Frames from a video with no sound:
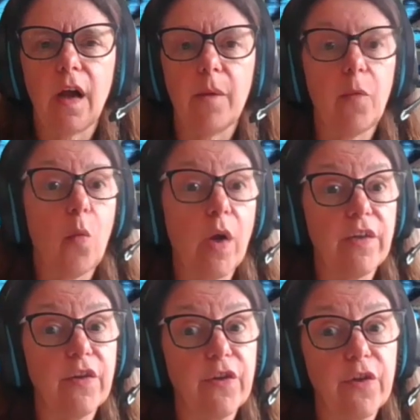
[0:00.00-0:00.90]
what
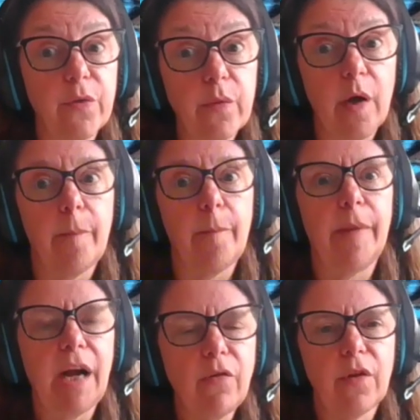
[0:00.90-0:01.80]
to do
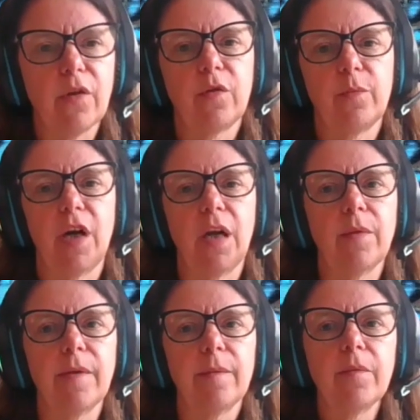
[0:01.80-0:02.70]
about those
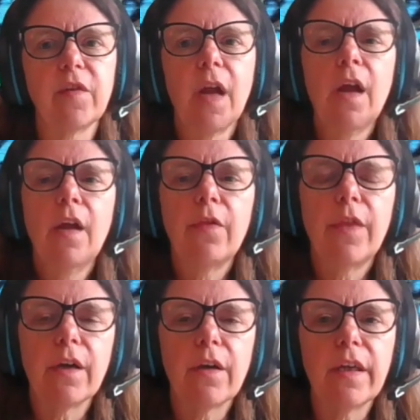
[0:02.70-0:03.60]
problems,
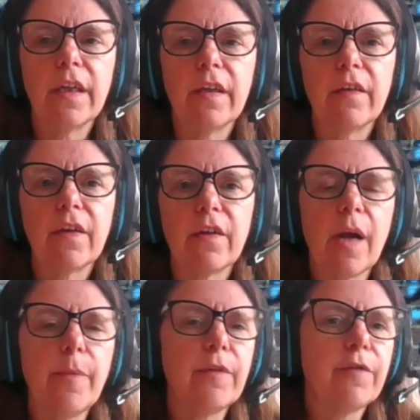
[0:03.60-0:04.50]
there are a
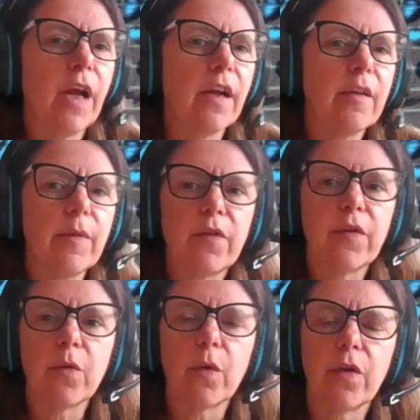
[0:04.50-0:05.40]
couple of documents that
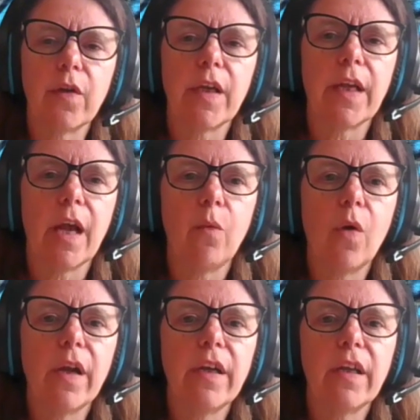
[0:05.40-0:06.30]
are worth looking at.
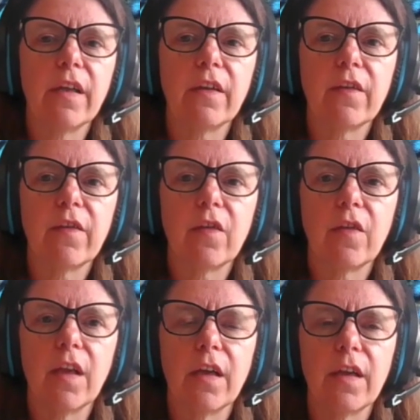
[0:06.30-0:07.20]
One is
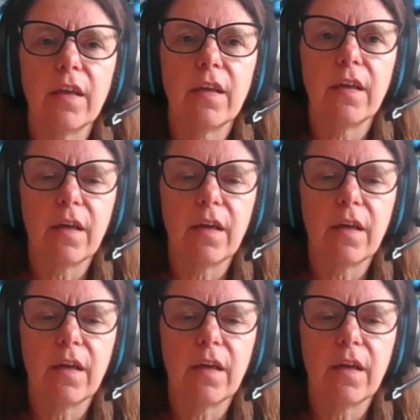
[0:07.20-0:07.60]
the